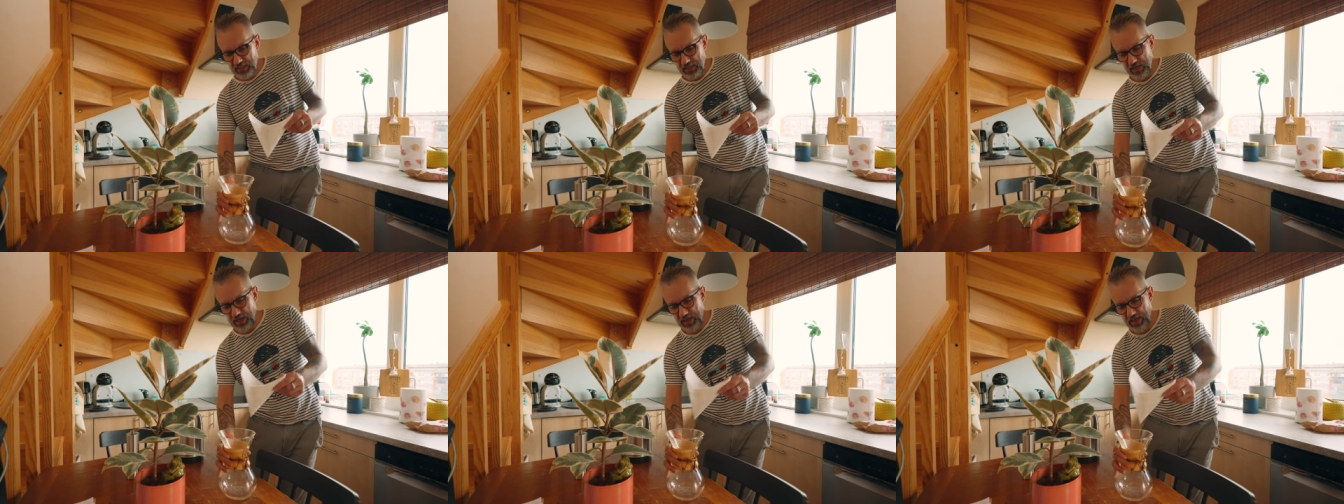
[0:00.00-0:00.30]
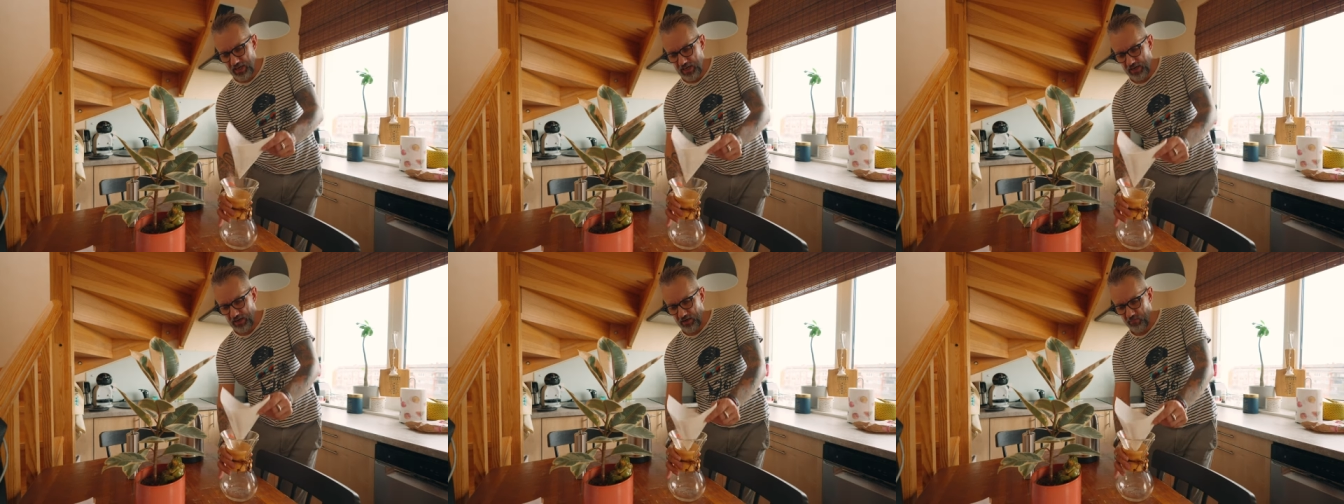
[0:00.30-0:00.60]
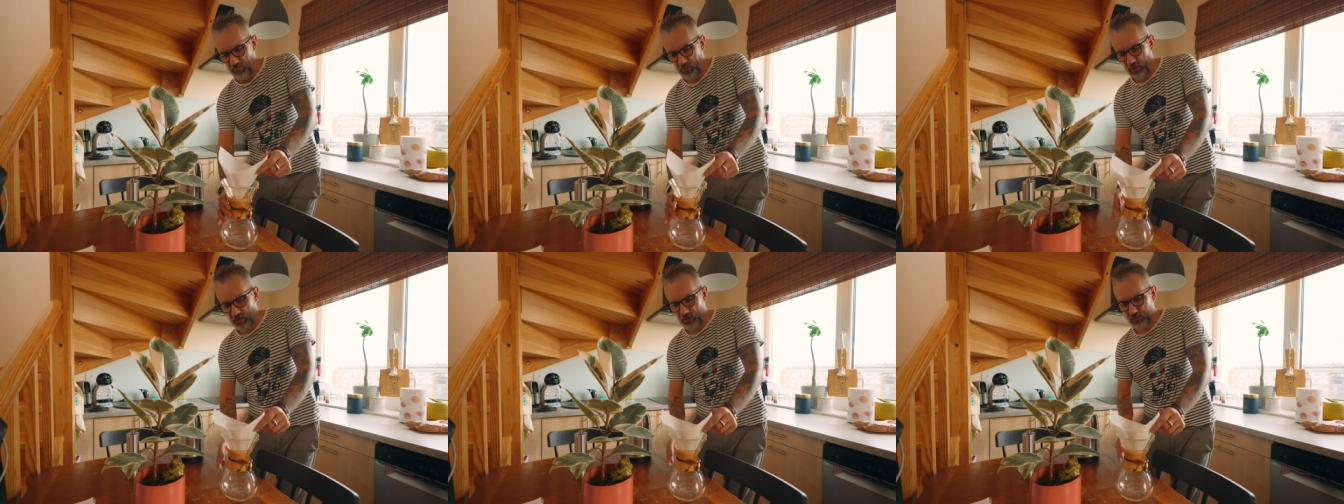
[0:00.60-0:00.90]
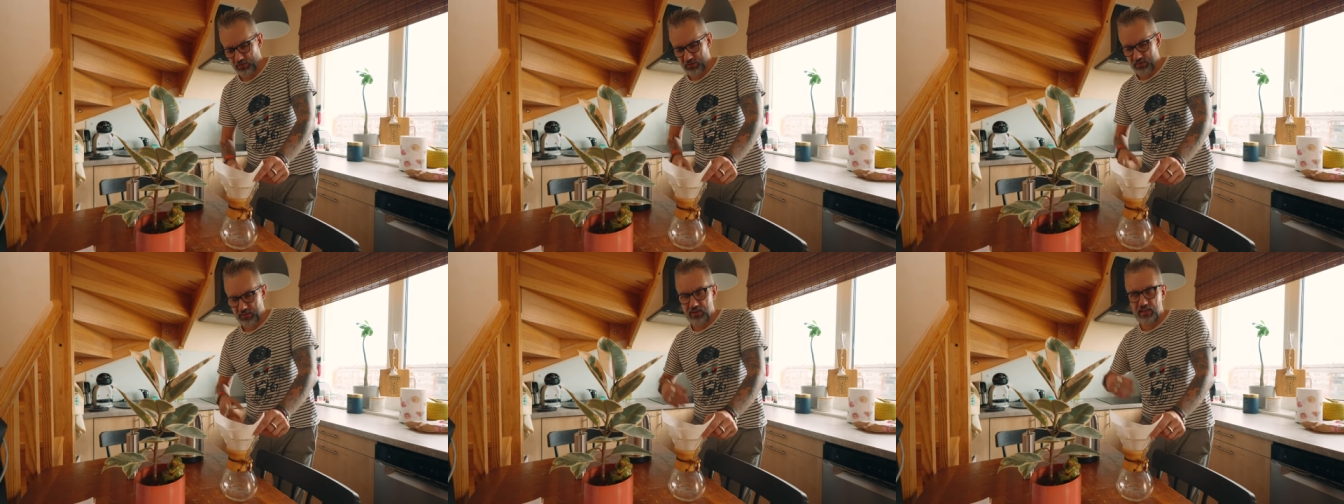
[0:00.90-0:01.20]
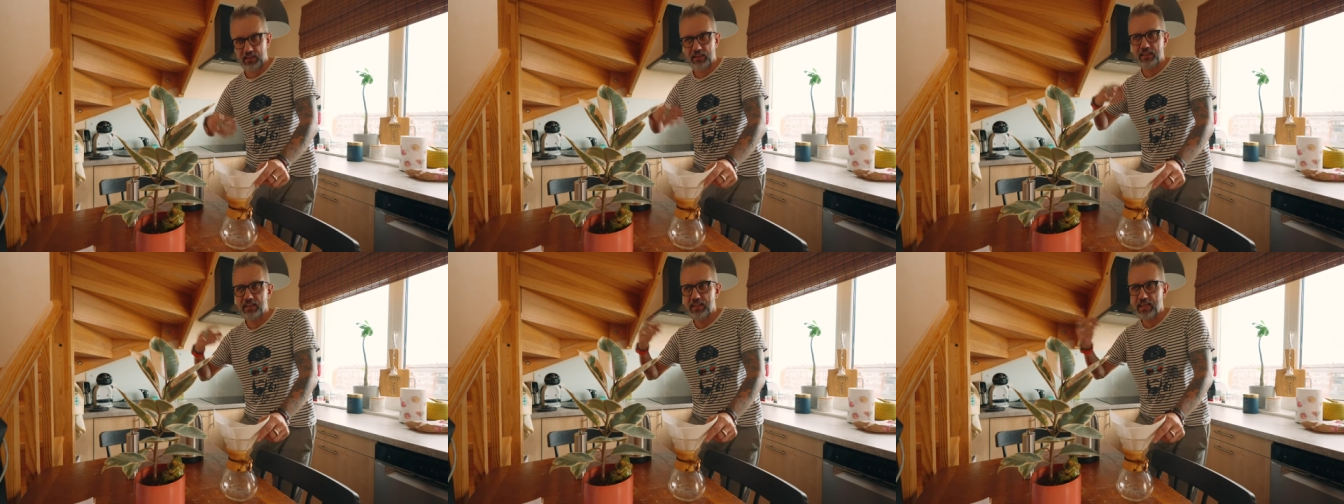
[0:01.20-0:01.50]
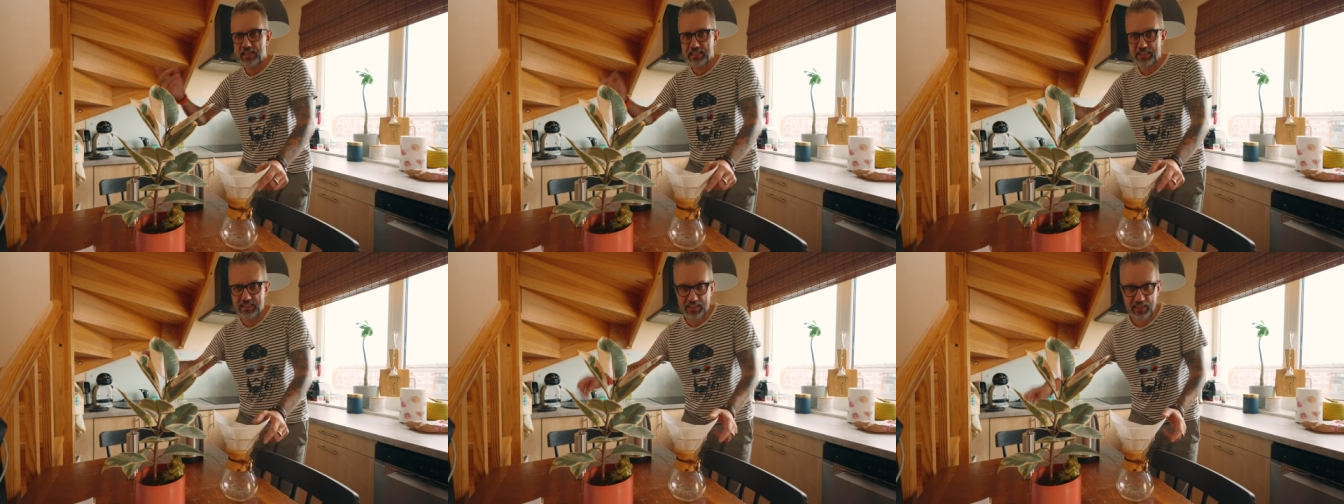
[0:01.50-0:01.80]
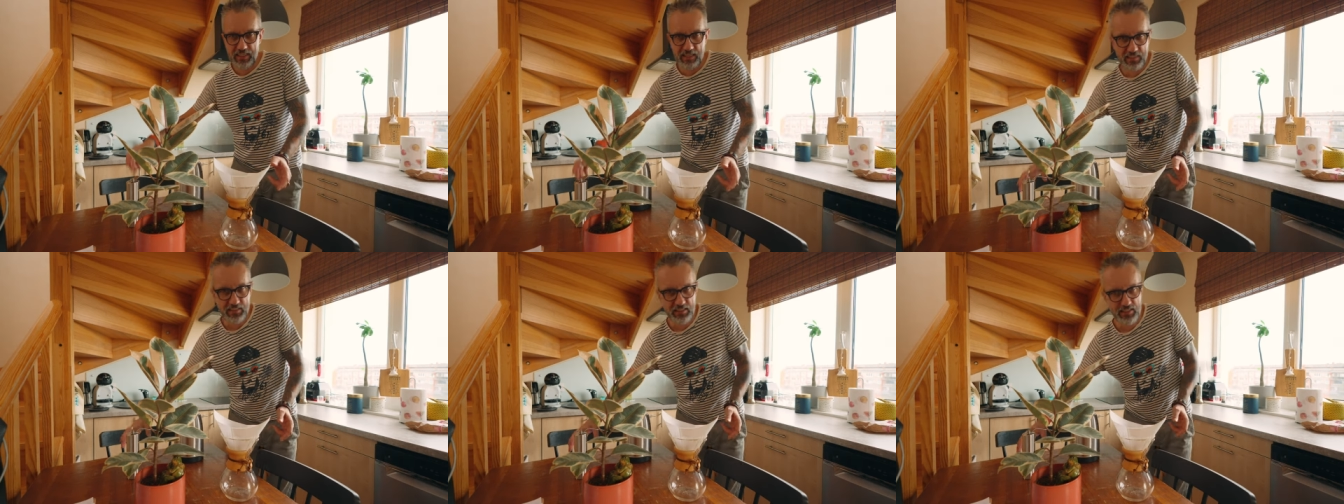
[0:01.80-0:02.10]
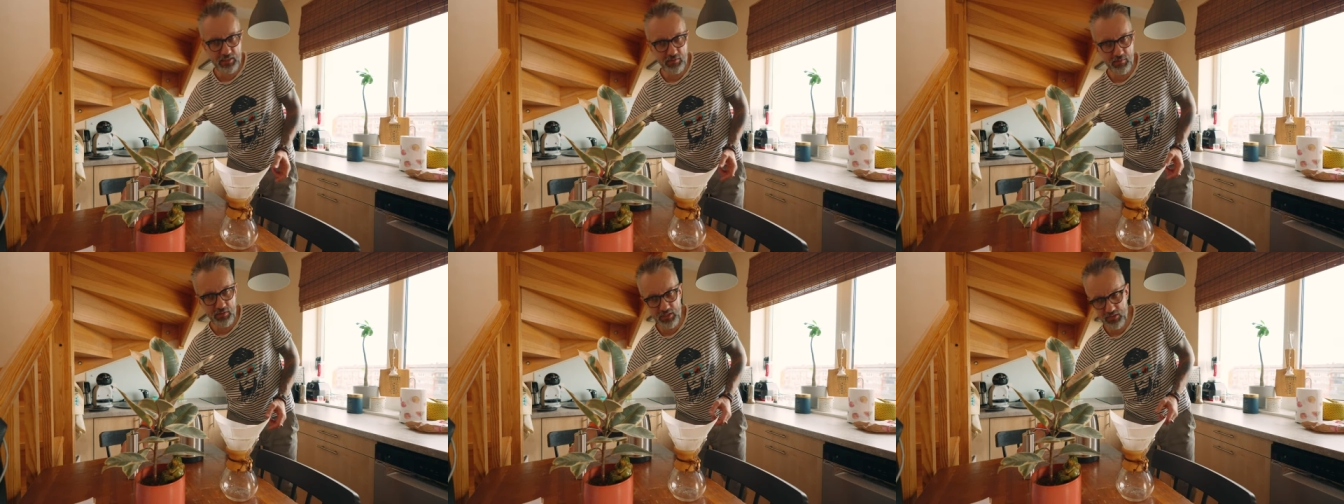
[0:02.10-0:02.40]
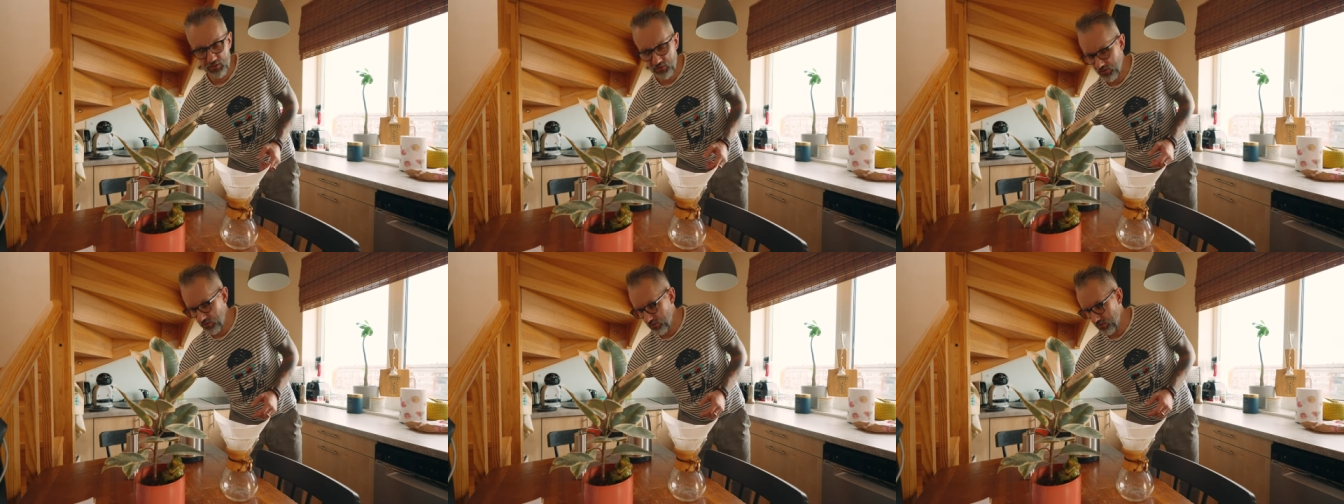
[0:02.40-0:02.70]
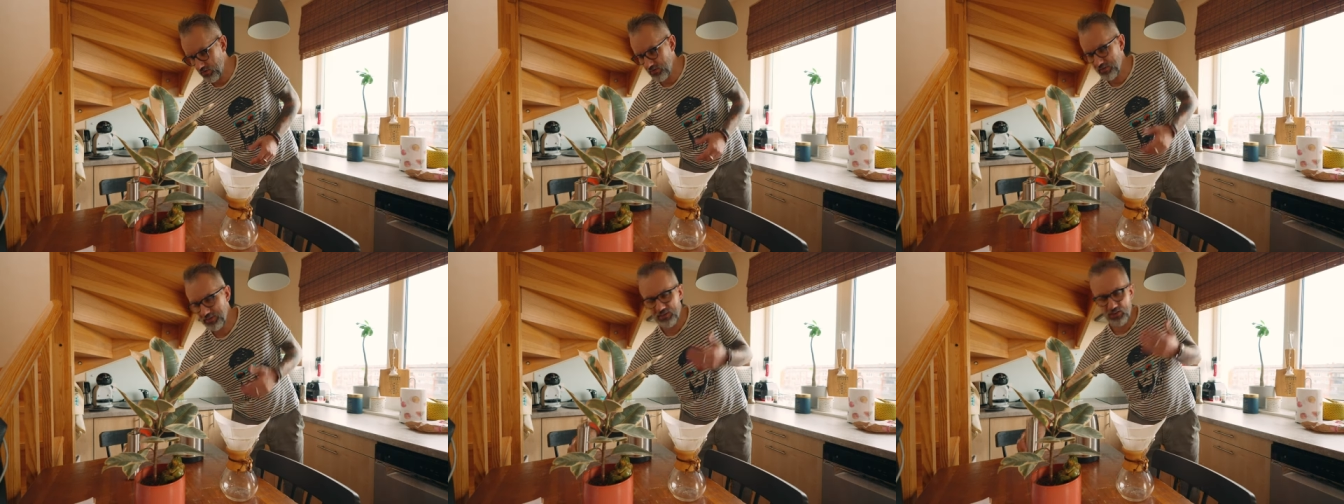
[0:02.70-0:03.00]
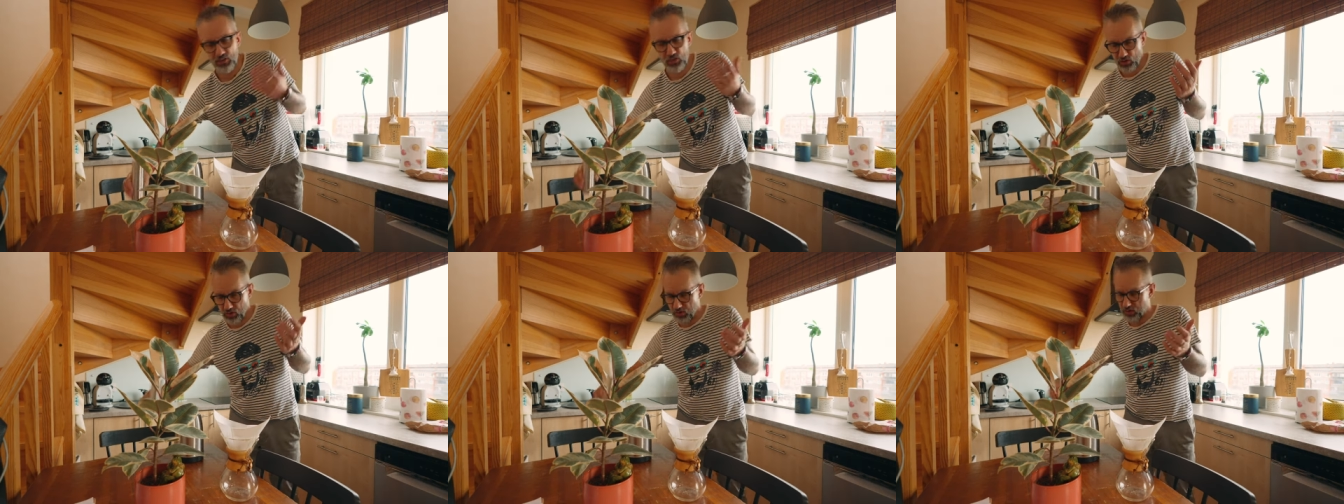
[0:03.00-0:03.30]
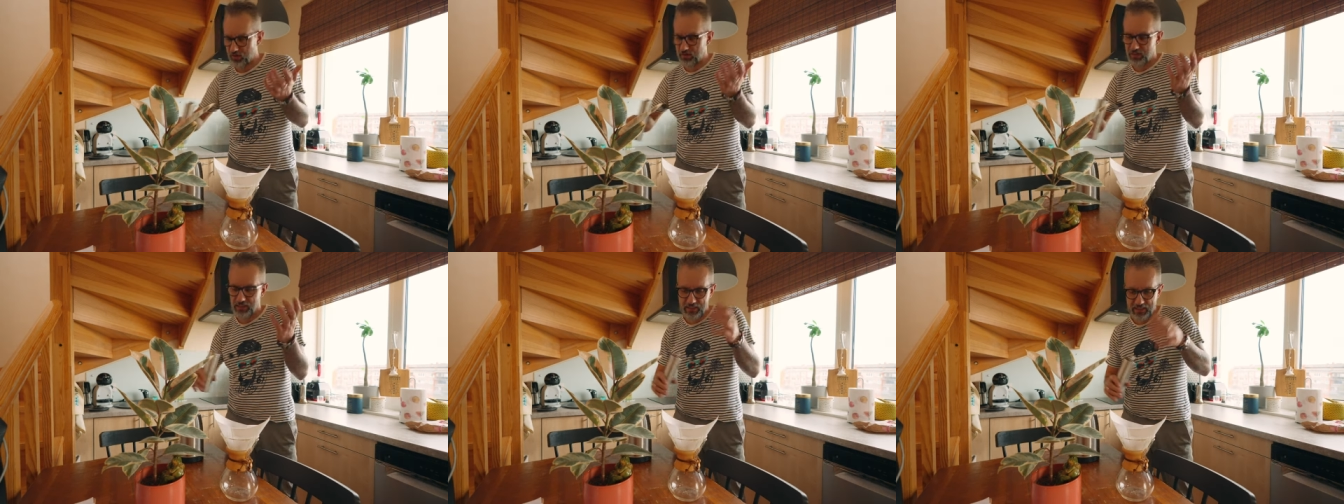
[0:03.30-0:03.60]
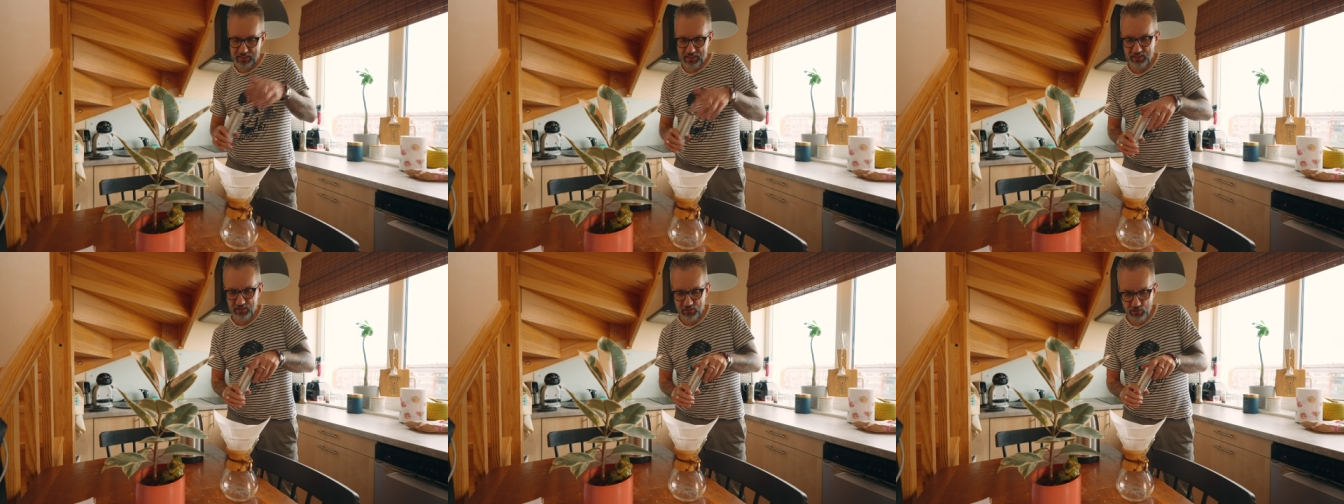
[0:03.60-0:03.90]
care about the next customer you know sure it's